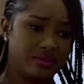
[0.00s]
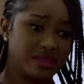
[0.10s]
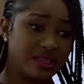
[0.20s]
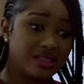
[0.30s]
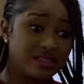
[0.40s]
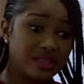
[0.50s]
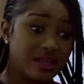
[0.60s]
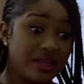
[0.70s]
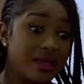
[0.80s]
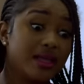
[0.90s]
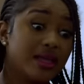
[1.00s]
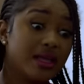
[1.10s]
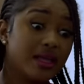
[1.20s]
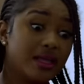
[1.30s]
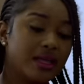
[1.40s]
This is,
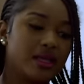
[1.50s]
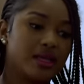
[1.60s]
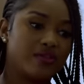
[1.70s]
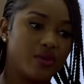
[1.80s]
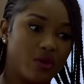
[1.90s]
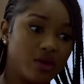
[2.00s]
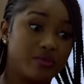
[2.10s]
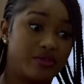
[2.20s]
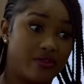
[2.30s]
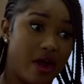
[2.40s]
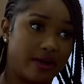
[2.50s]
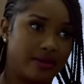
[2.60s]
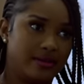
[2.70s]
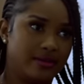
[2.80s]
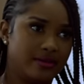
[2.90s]
if you want to be
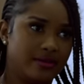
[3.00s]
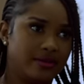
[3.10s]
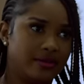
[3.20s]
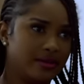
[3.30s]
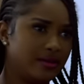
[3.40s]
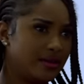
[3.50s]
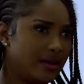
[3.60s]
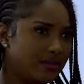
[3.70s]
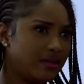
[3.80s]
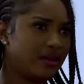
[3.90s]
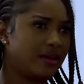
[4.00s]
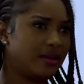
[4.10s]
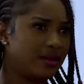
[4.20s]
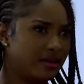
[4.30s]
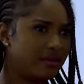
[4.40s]
frank, now that I
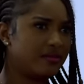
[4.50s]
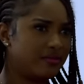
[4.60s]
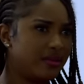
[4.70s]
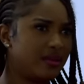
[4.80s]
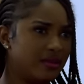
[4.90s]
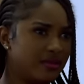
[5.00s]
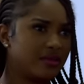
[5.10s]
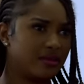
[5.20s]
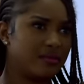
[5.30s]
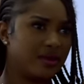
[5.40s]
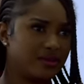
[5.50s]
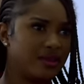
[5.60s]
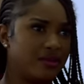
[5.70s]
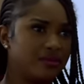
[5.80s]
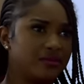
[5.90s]
really look at
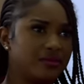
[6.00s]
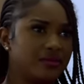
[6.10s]
myself,